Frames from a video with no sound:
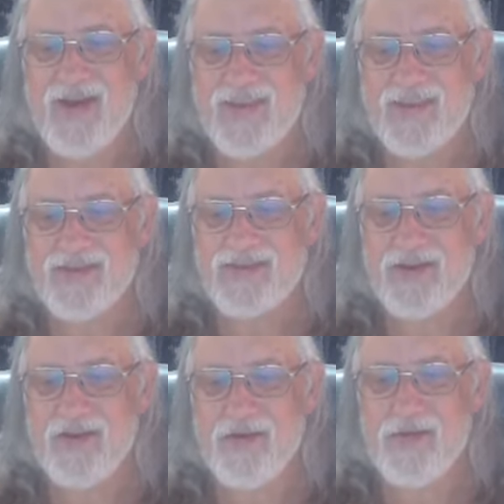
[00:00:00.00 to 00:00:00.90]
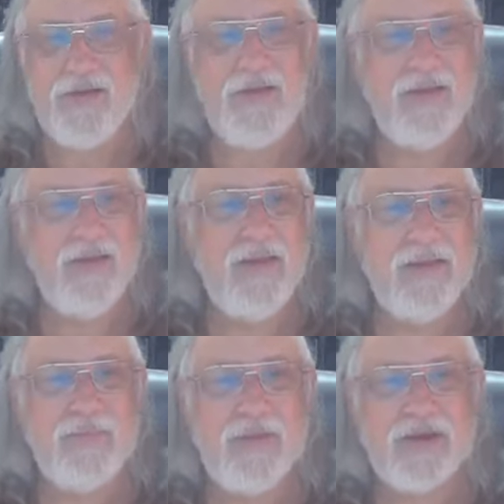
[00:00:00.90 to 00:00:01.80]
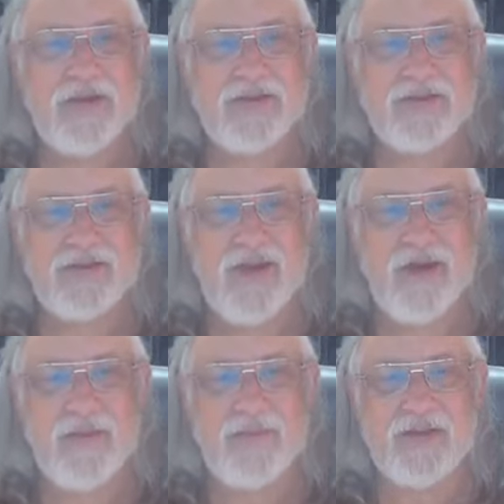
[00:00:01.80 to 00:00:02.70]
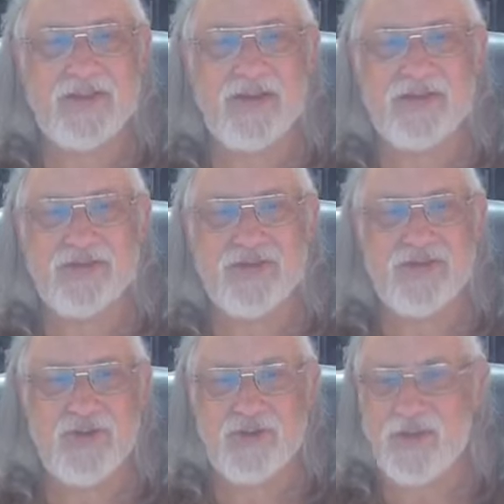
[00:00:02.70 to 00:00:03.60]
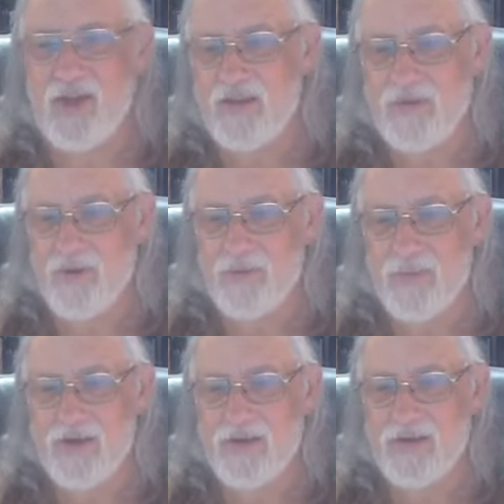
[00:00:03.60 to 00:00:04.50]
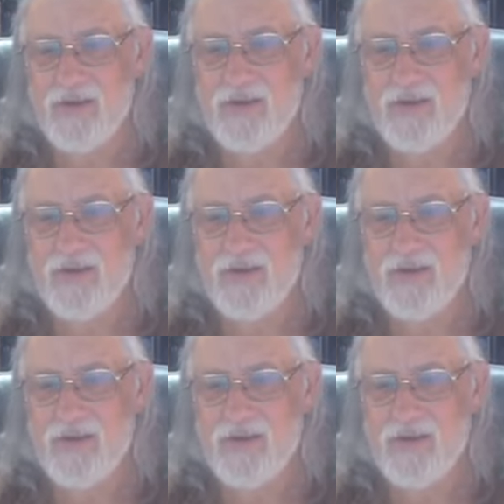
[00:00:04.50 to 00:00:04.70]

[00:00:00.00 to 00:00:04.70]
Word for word: I can't tell because um, it doesn't show that on my